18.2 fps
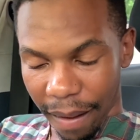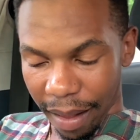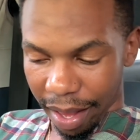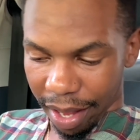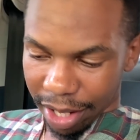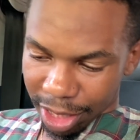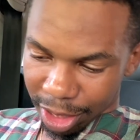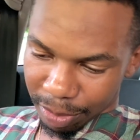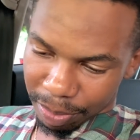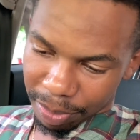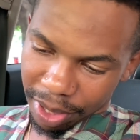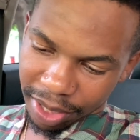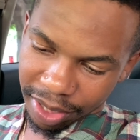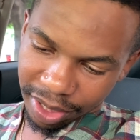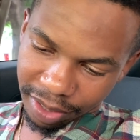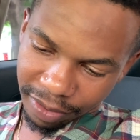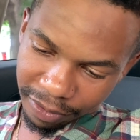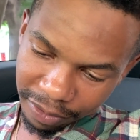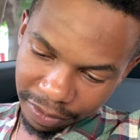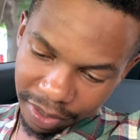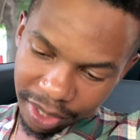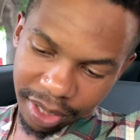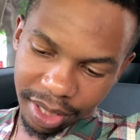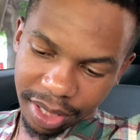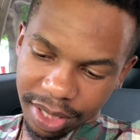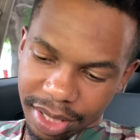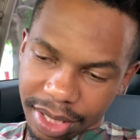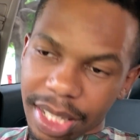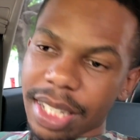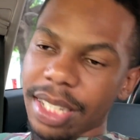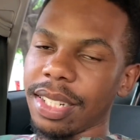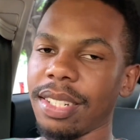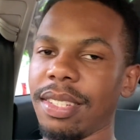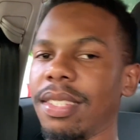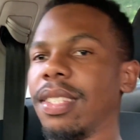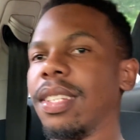expect fucking
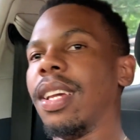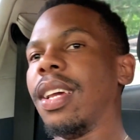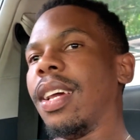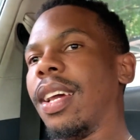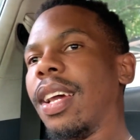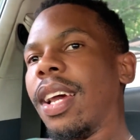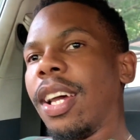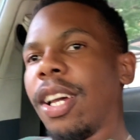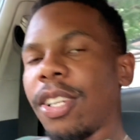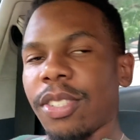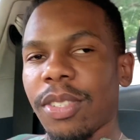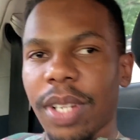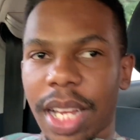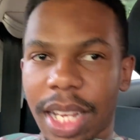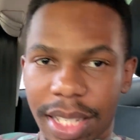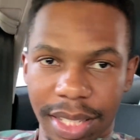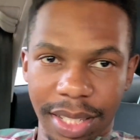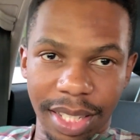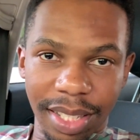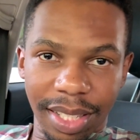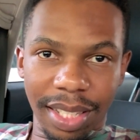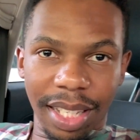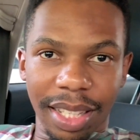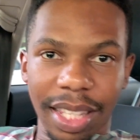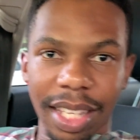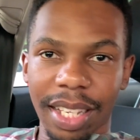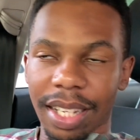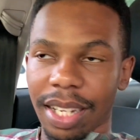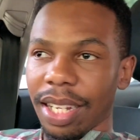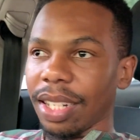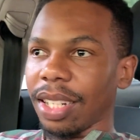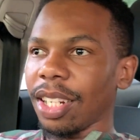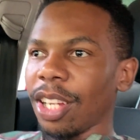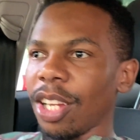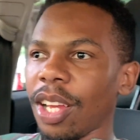tations so guys here's the thing i